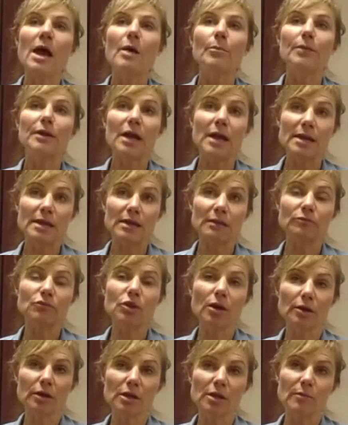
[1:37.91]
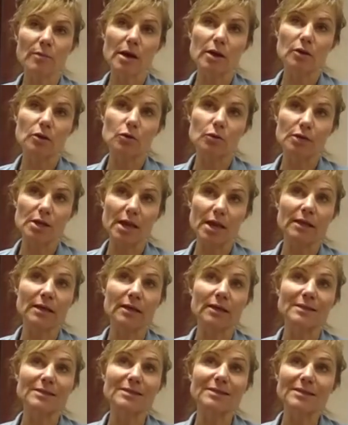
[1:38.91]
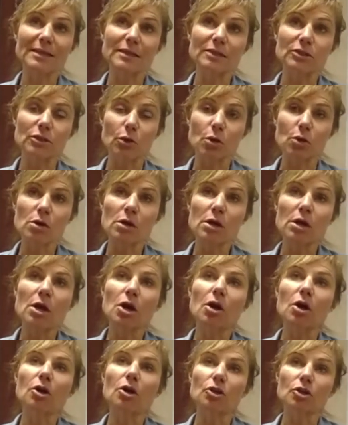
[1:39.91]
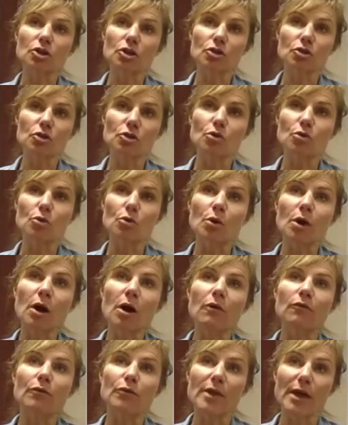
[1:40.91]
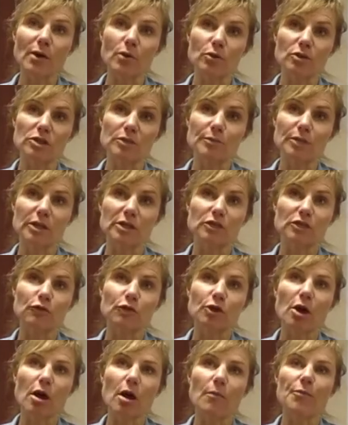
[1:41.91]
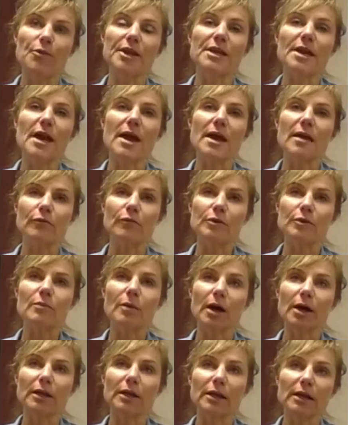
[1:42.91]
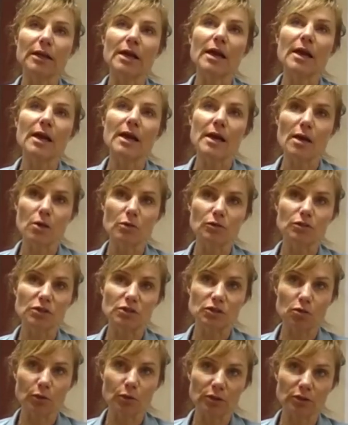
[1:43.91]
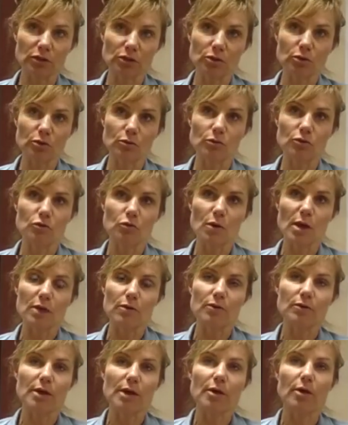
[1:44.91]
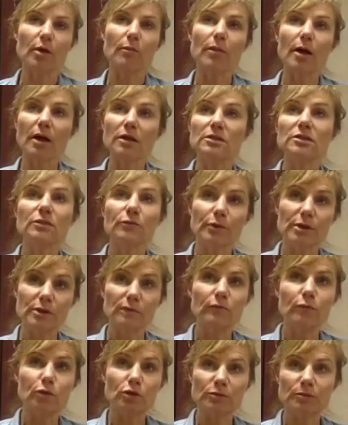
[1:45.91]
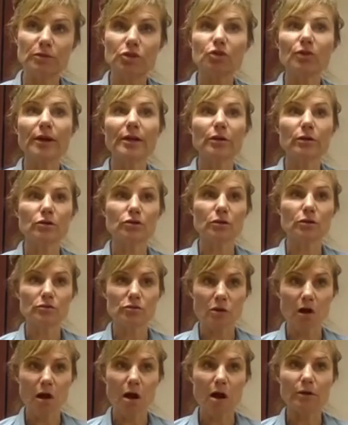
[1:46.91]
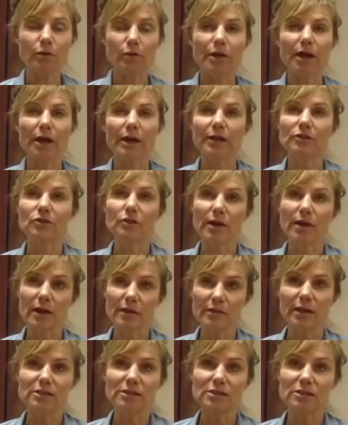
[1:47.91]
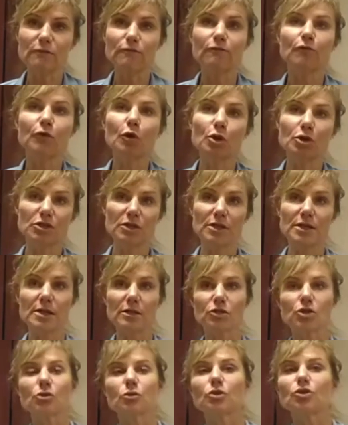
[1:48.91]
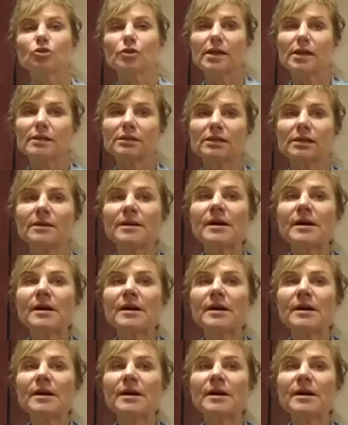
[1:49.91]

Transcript: But I am talking about creating a signal, a cue for that horse to pick his foot up that everybody else is going to use, whether they are positive reinforcement trainers or not. Okay, so that's the first thing to address.